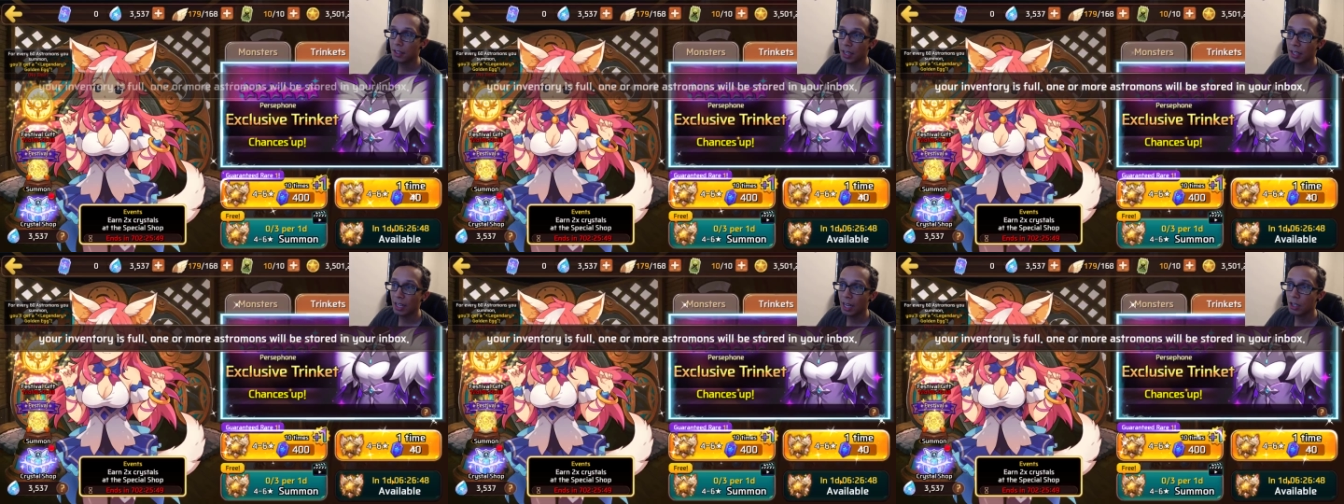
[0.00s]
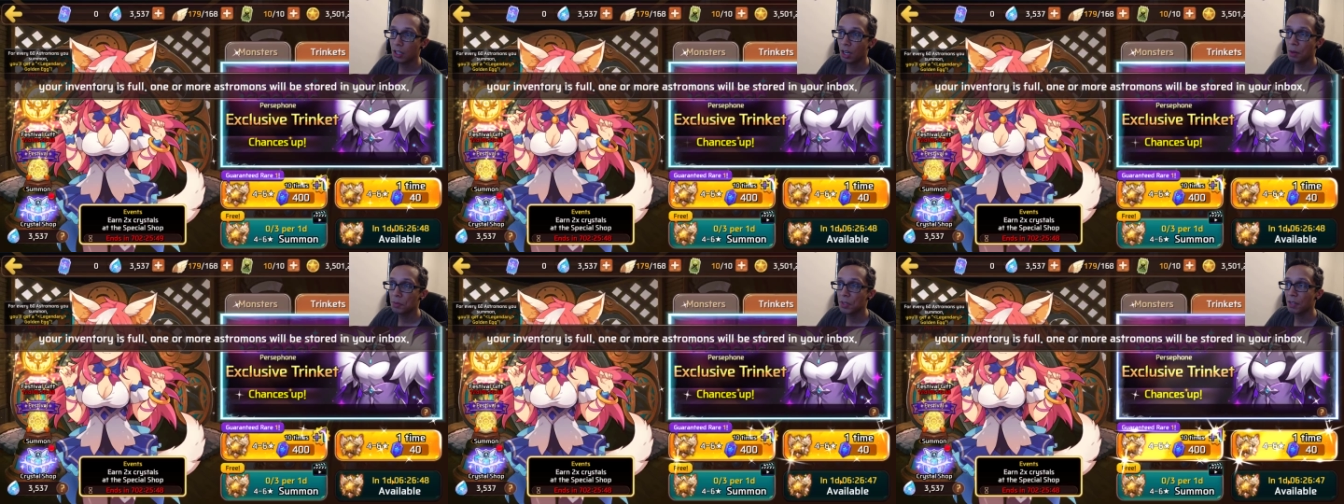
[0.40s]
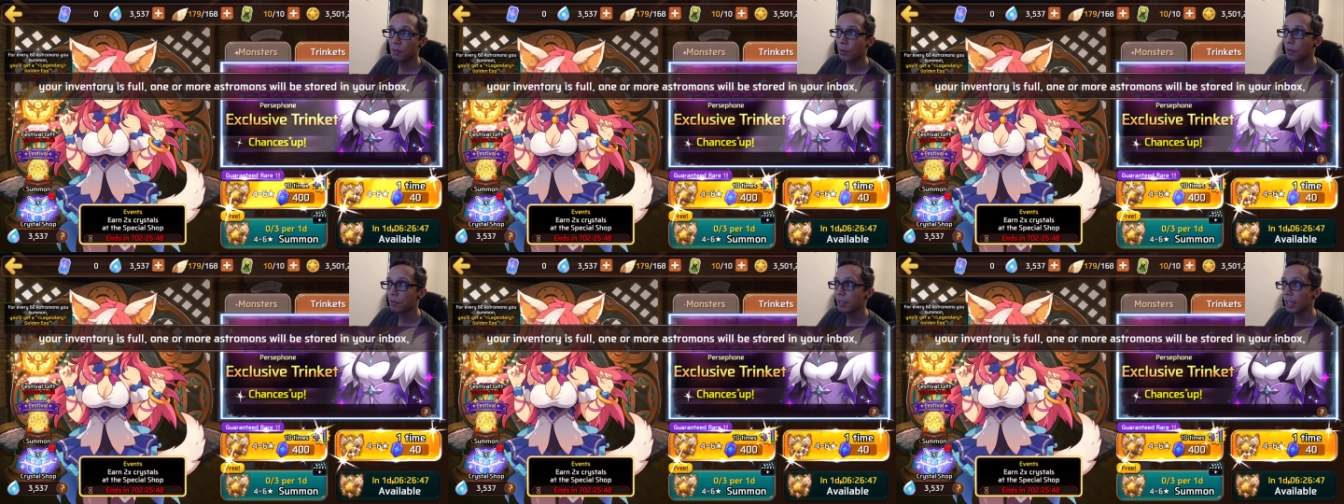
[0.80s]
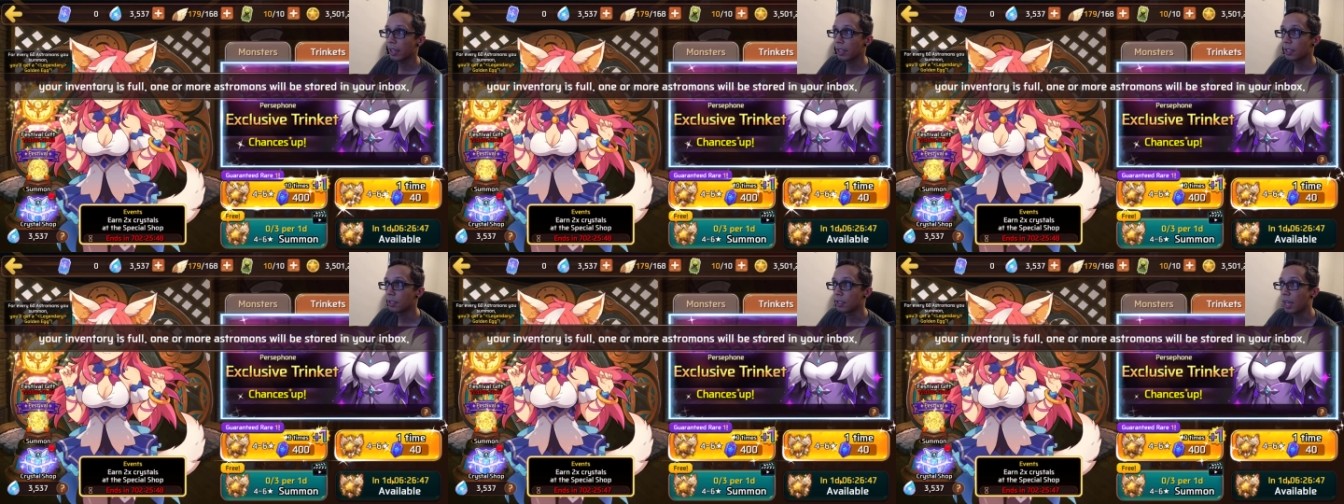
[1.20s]
10k gems even with
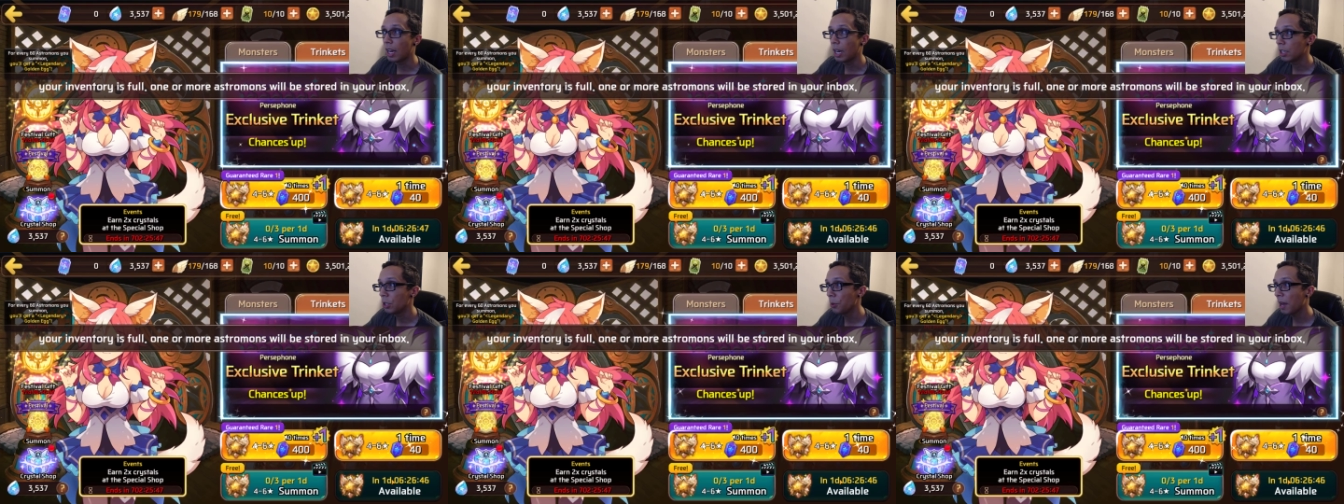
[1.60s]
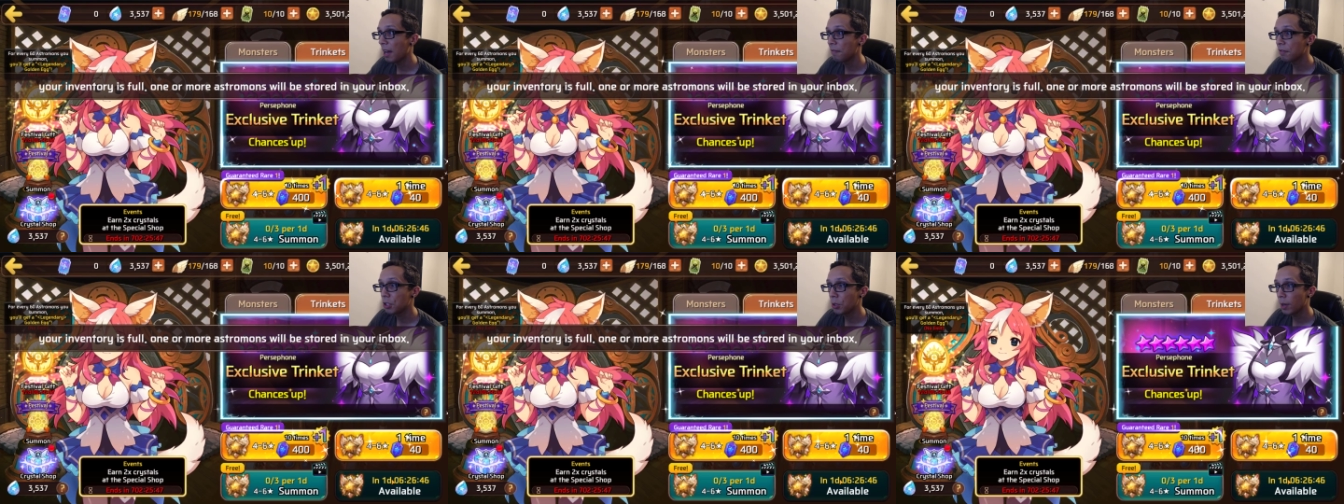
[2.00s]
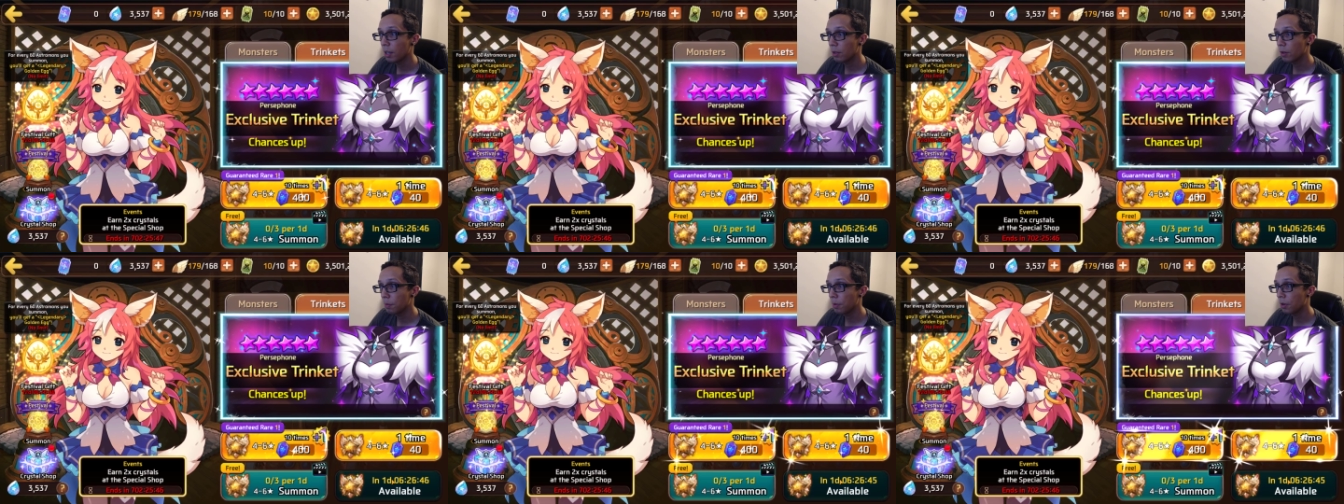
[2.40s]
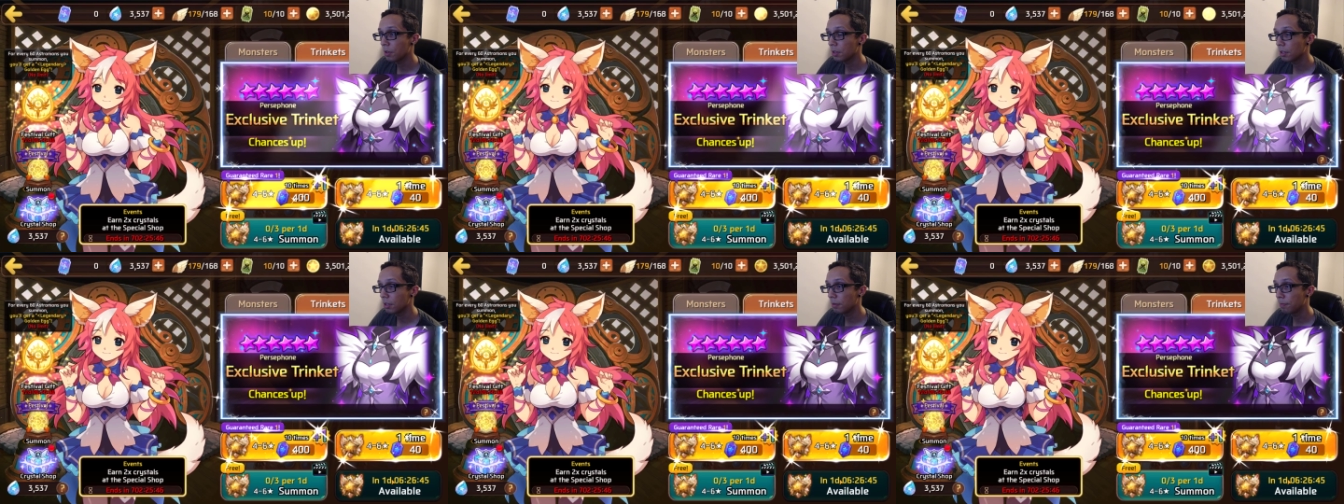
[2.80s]
tickets, and you have two out of three
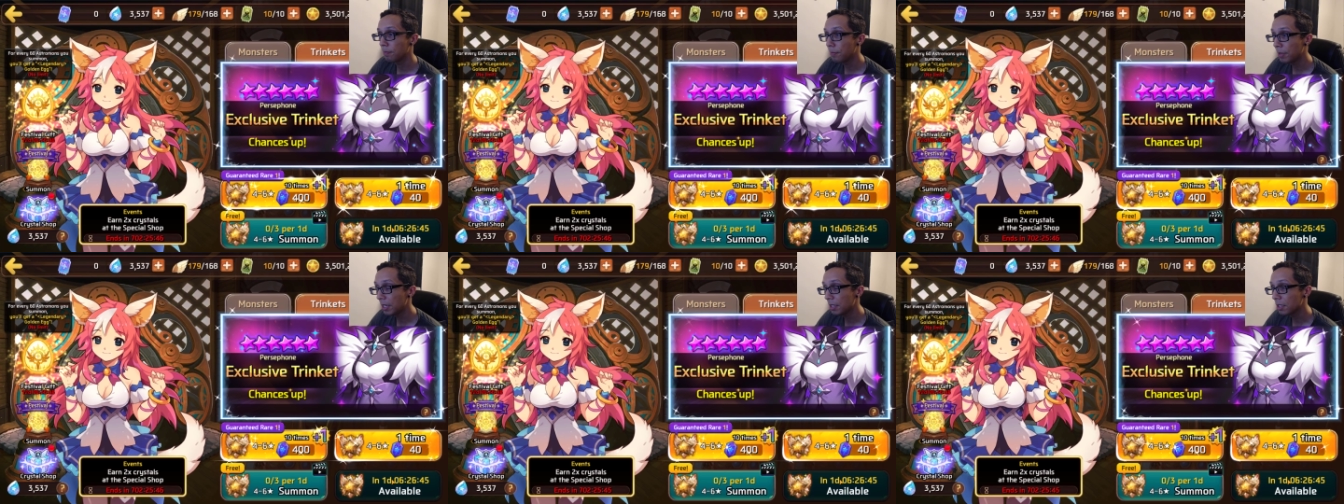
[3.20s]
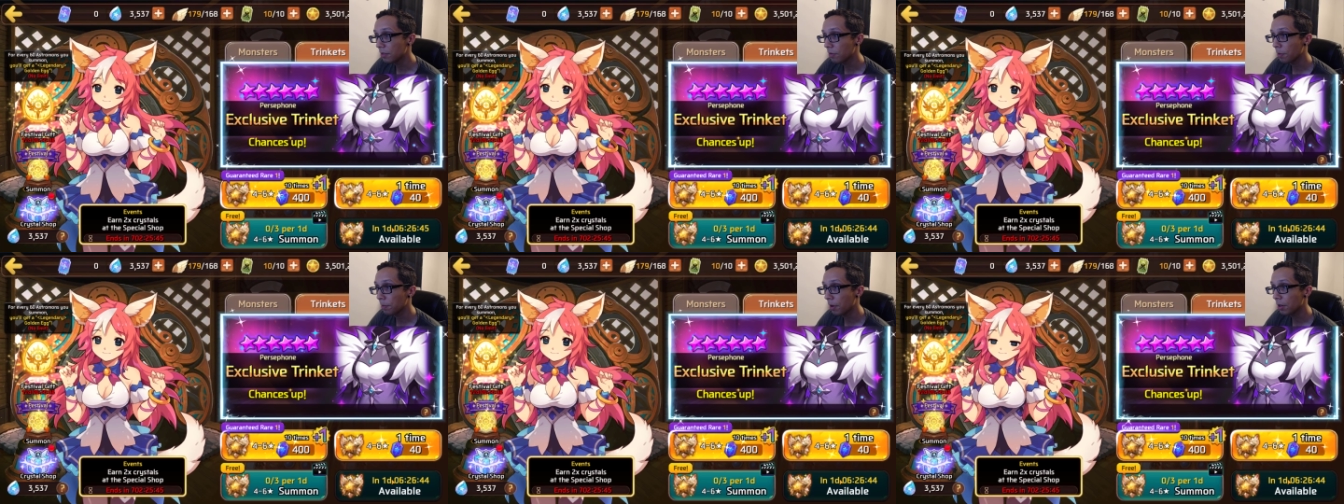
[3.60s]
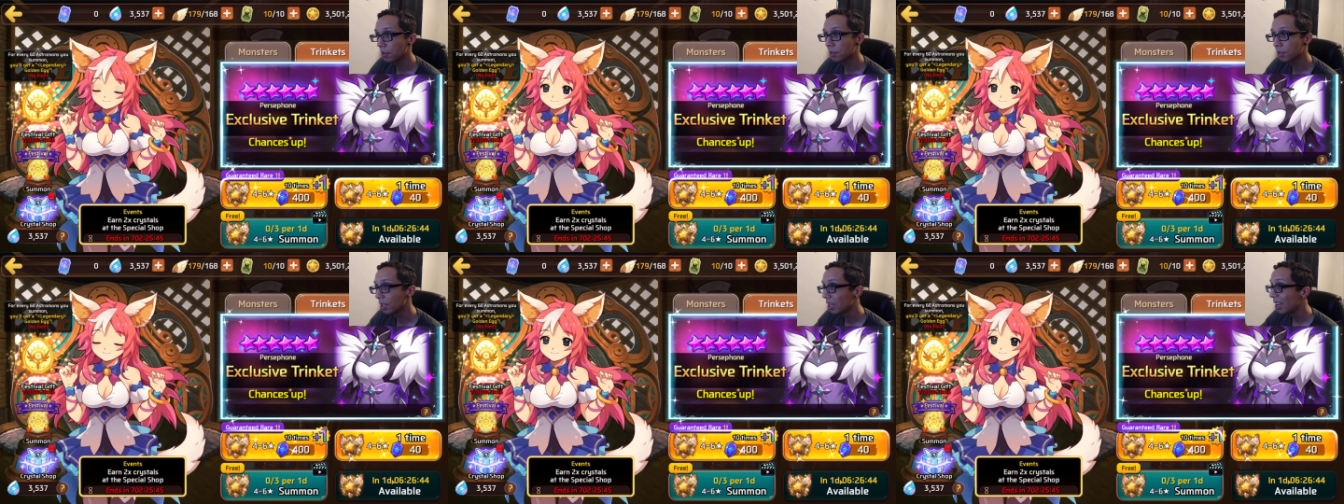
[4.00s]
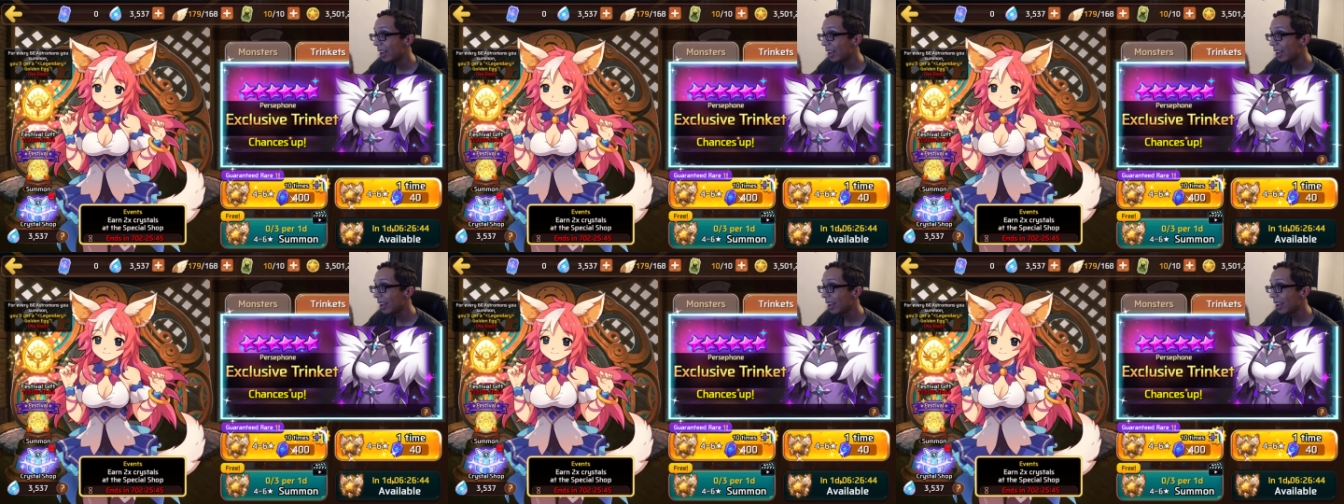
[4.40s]
pieces for purse.